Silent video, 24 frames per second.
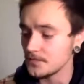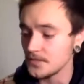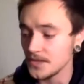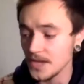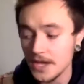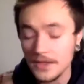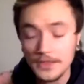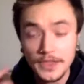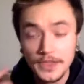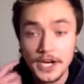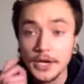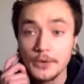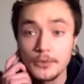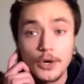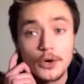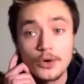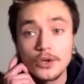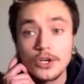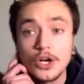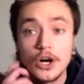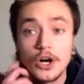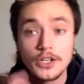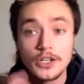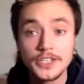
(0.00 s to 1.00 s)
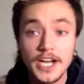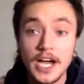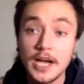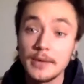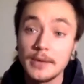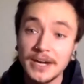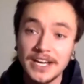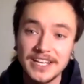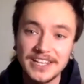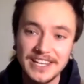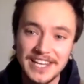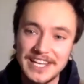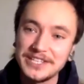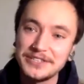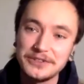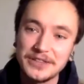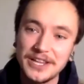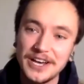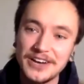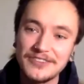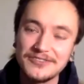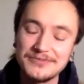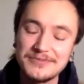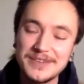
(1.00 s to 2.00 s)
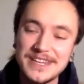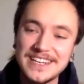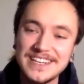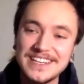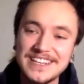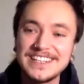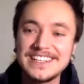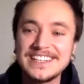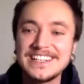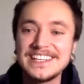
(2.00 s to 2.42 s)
that I wrote called I Might Let You Love Me.